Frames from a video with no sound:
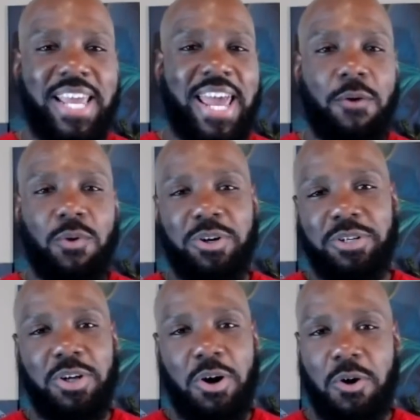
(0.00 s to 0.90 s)
And we're going to
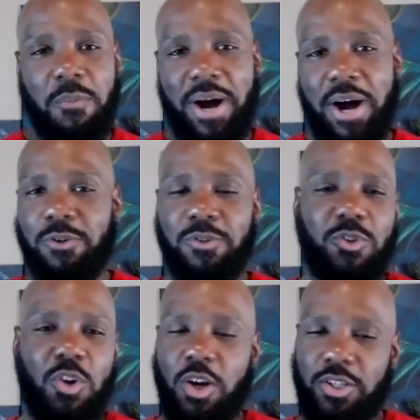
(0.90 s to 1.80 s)
talk about
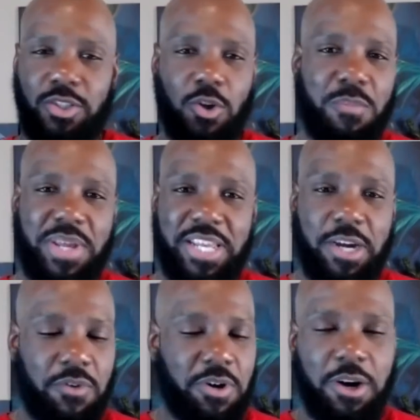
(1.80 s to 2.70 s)
so many
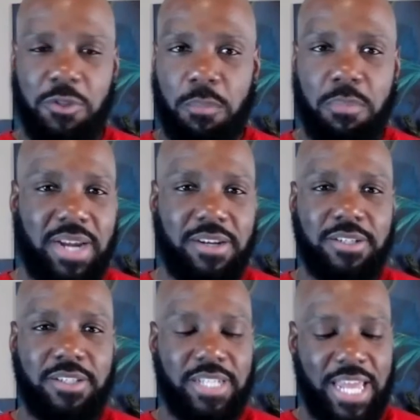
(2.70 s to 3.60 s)
of our other
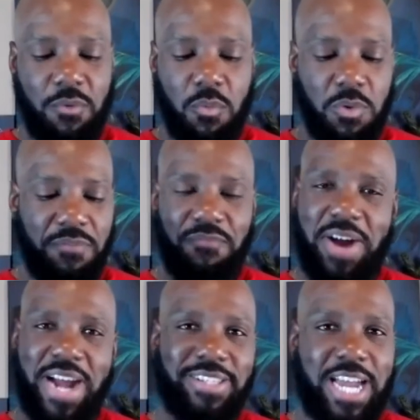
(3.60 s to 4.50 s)
products today when we
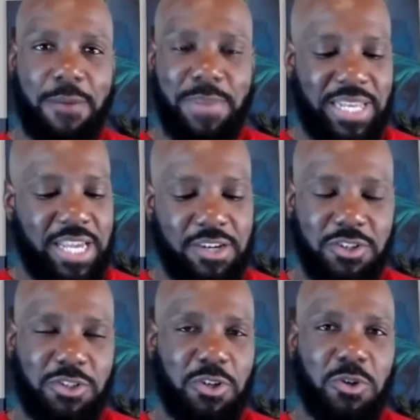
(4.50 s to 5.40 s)
find time at the end of
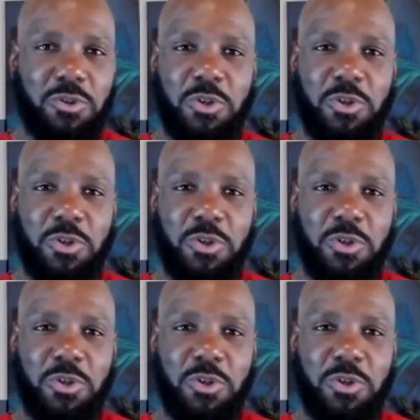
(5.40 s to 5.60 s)
the show.